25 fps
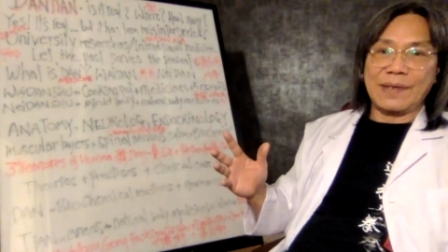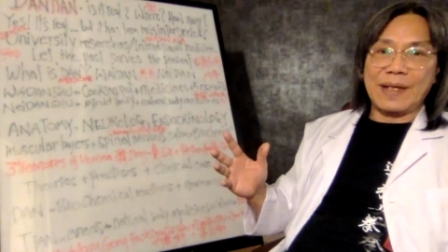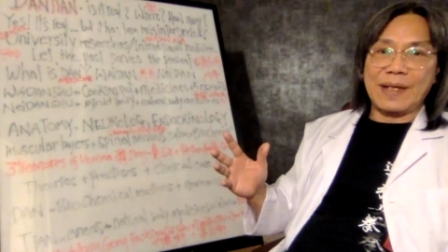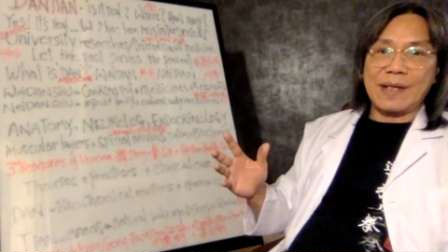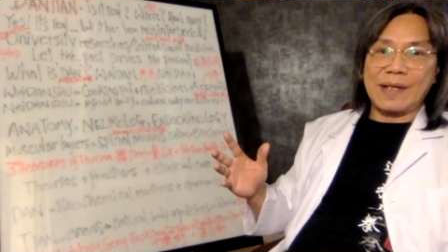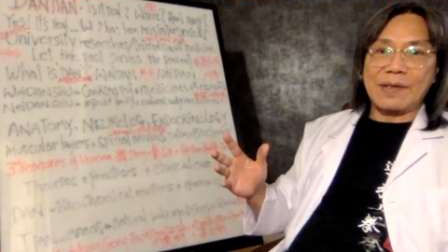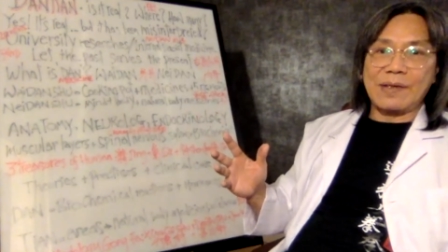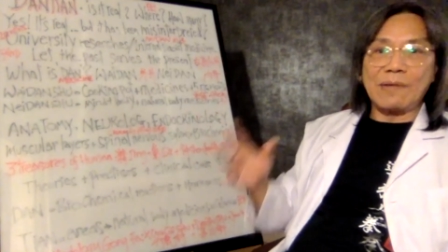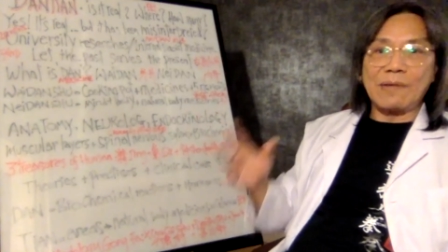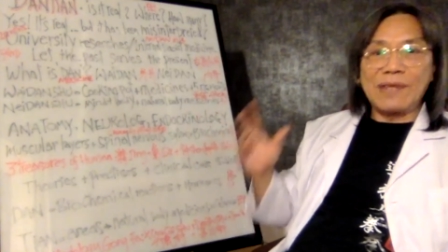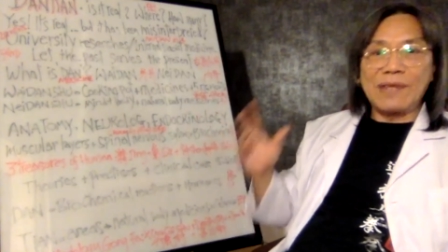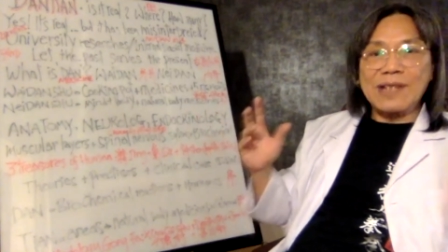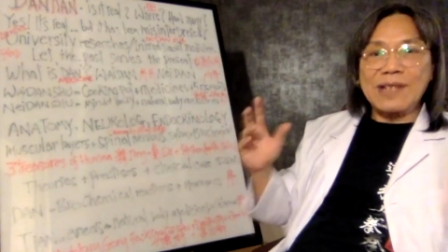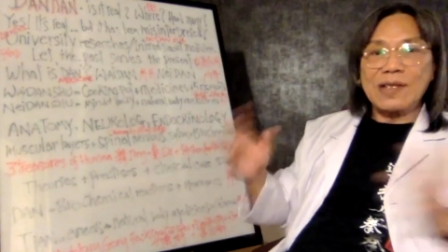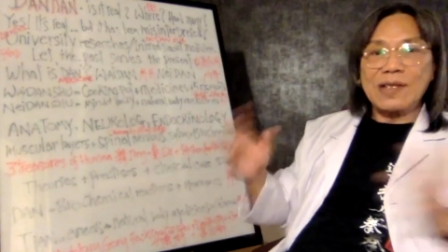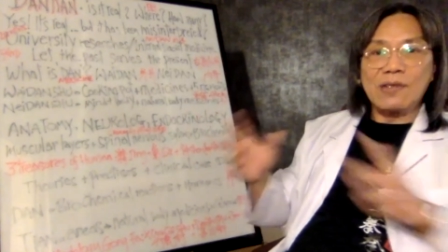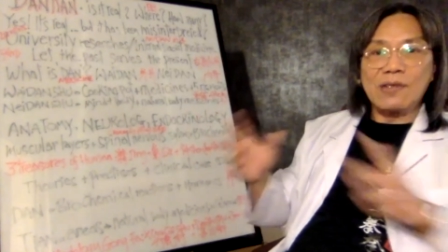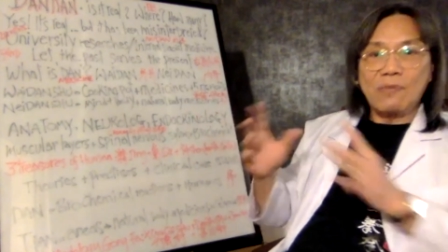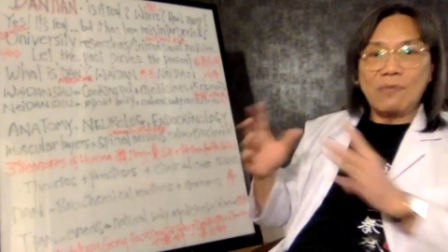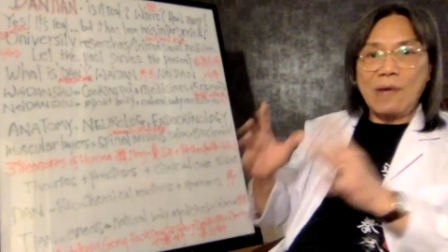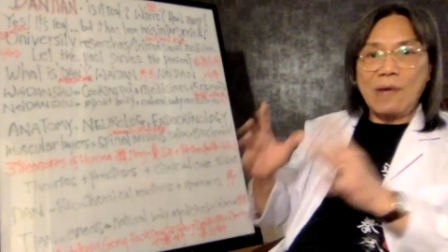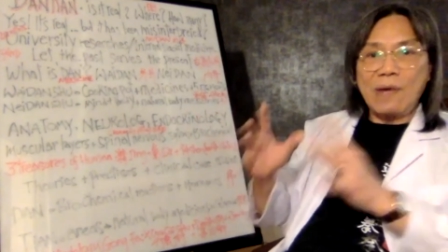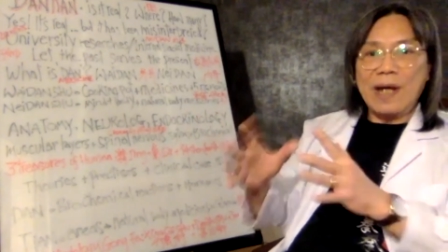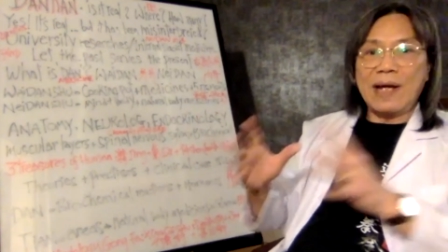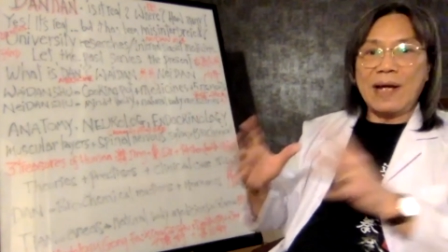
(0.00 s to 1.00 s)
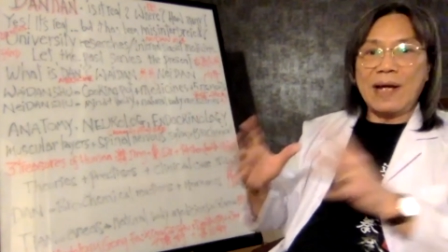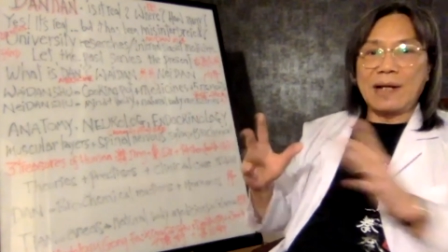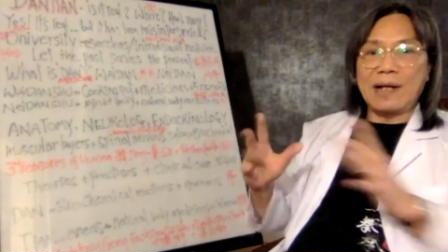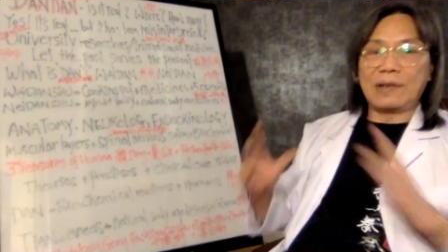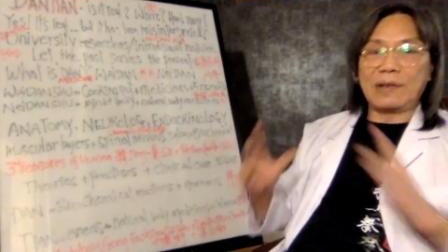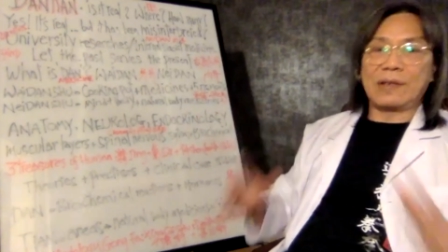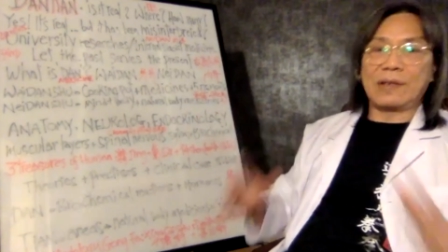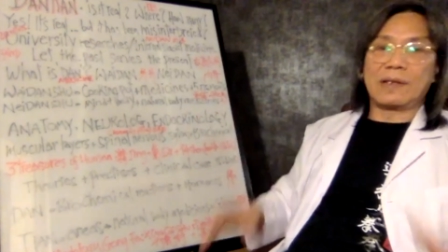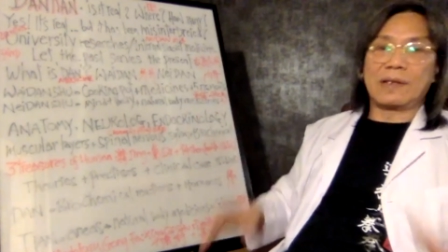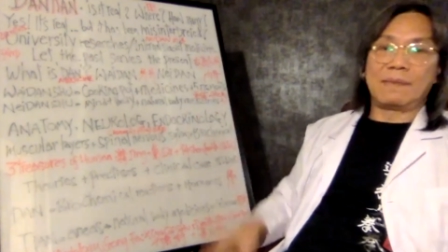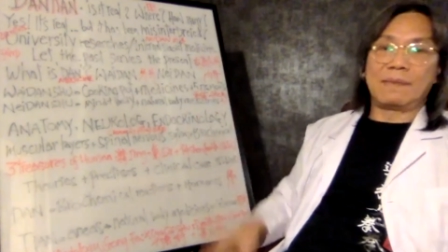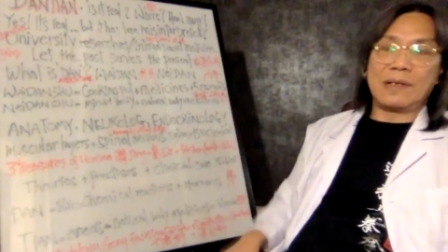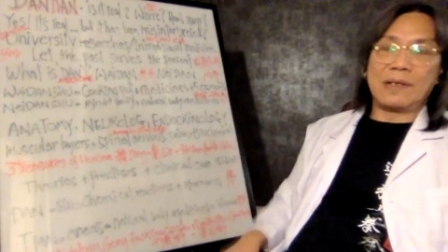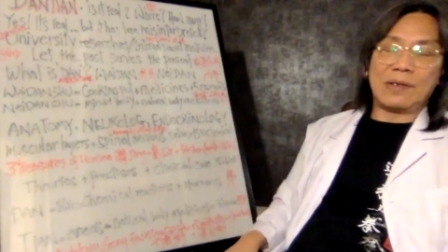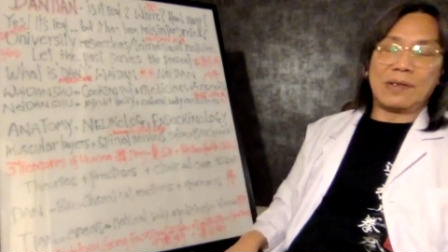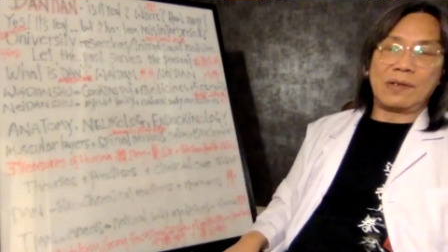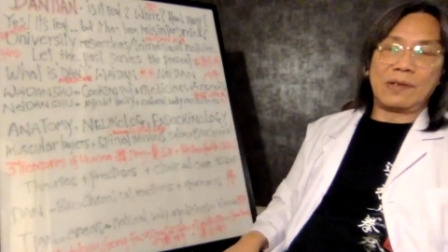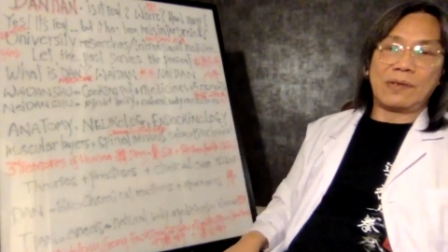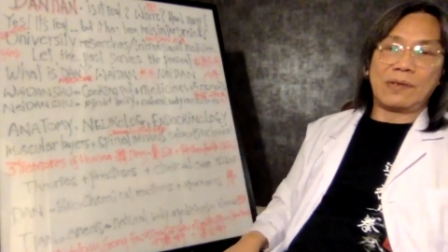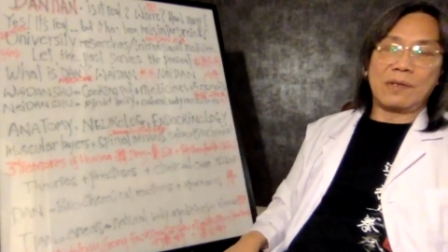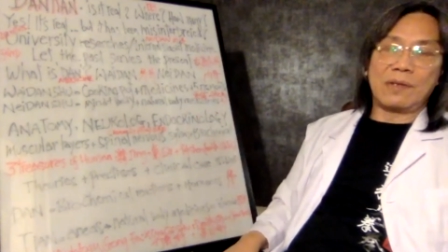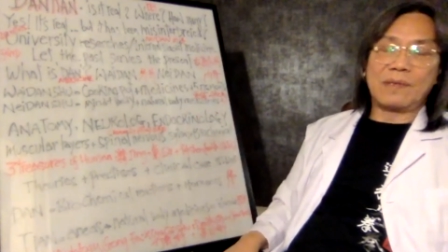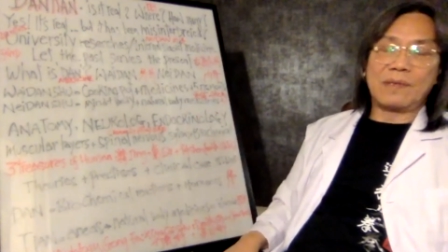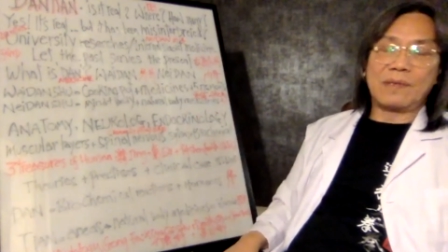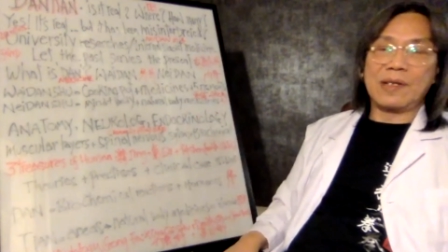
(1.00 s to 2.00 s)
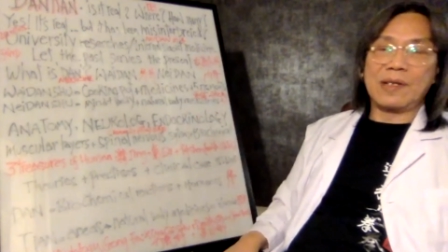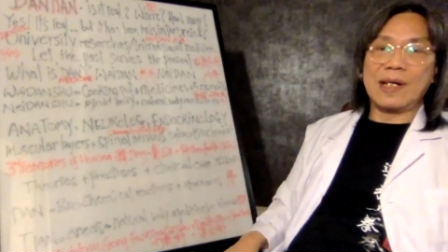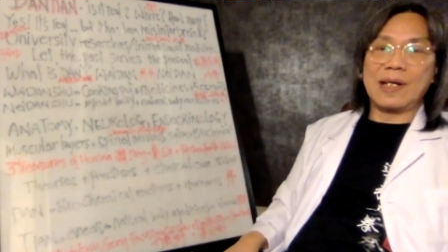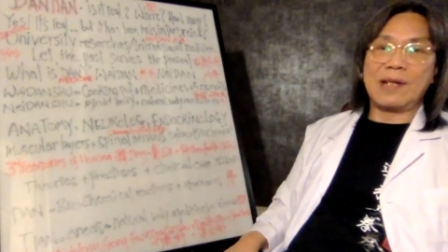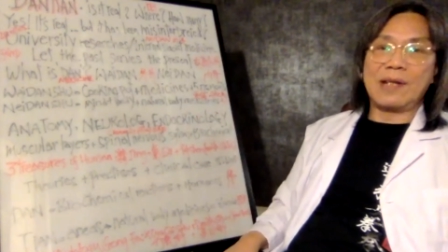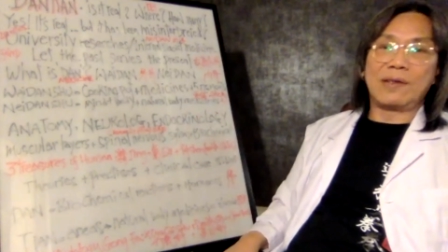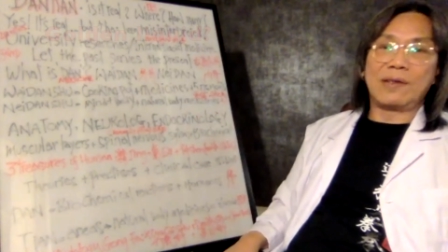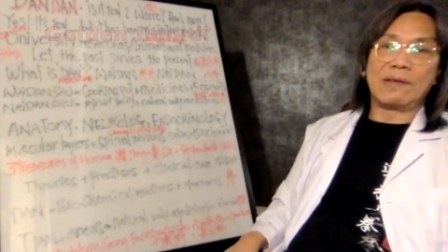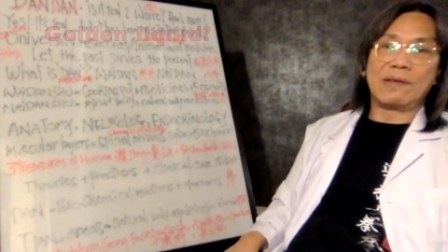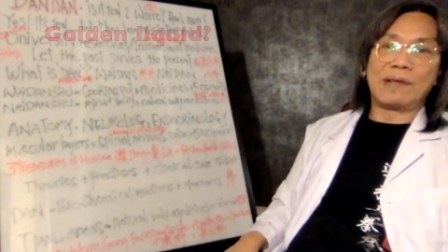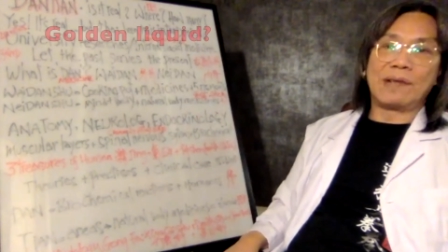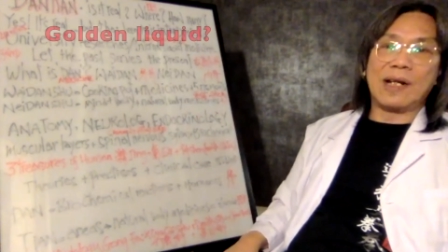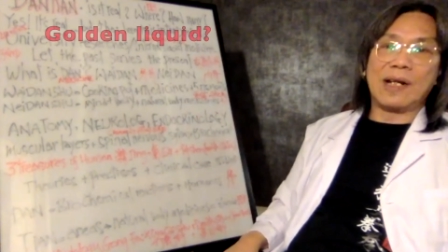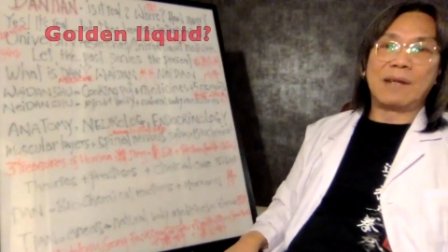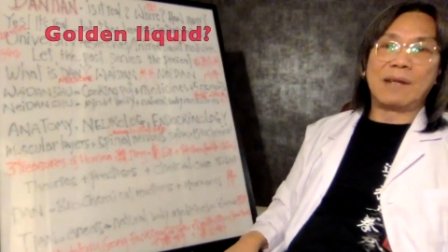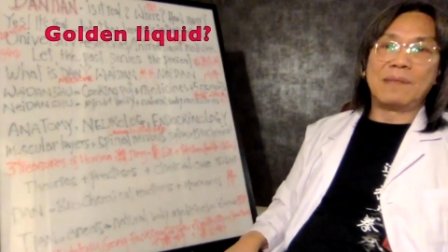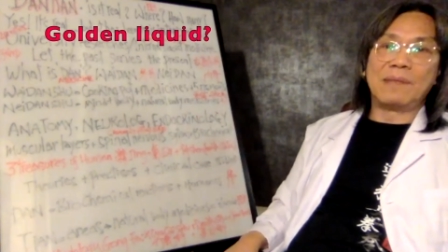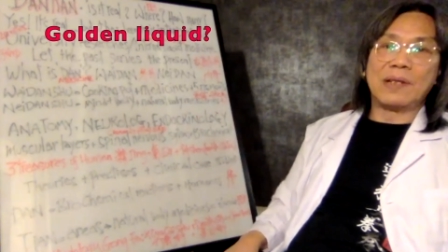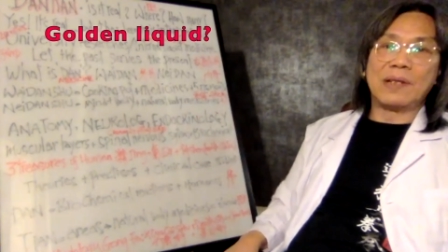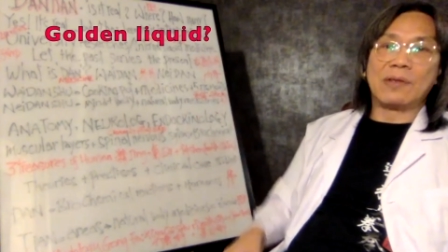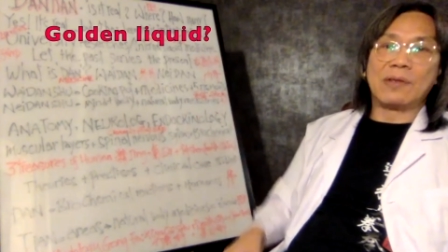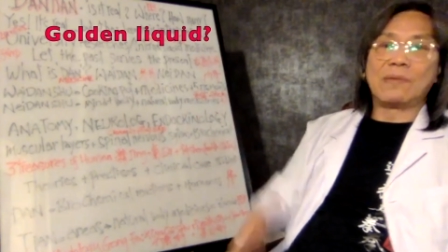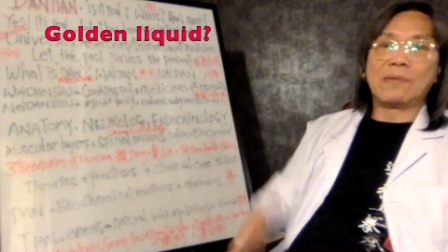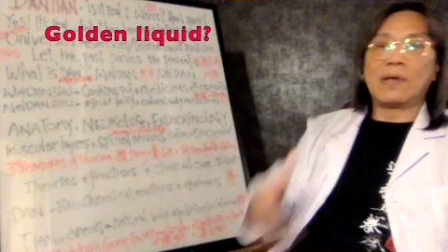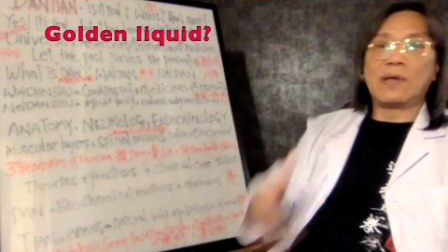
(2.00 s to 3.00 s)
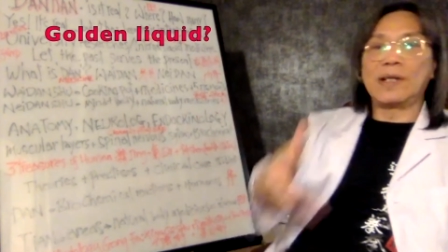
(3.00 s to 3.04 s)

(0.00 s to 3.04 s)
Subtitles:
So this is where a lot of misinterpretation comes in. So what is